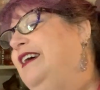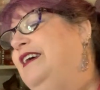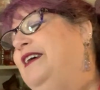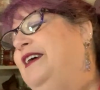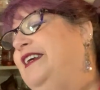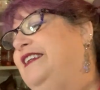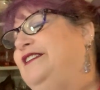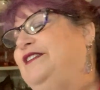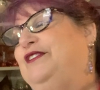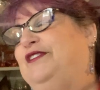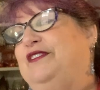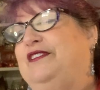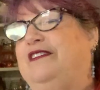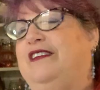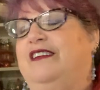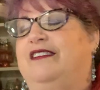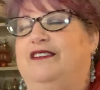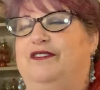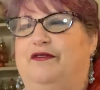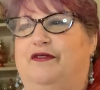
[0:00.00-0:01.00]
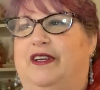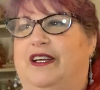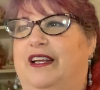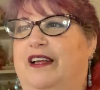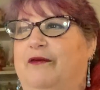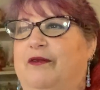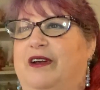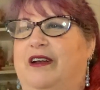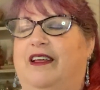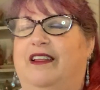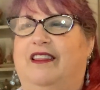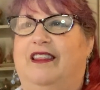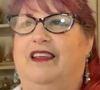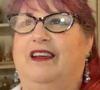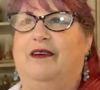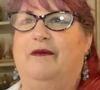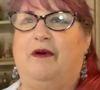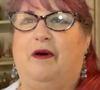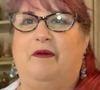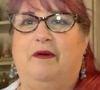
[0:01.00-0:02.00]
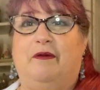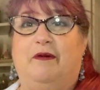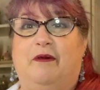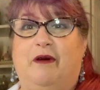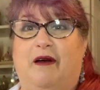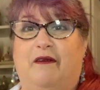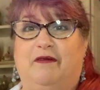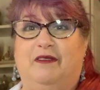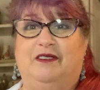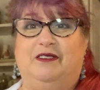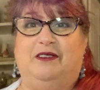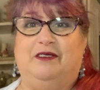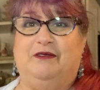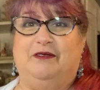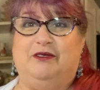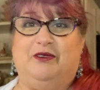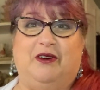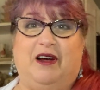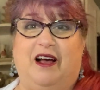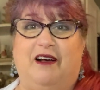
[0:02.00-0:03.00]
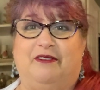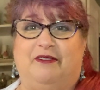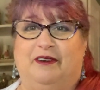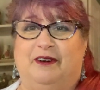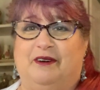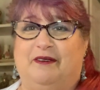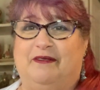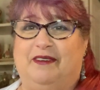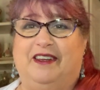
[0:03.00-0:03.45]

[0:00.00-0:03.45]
it's just, it's funny when I think about people who have this huge craft room.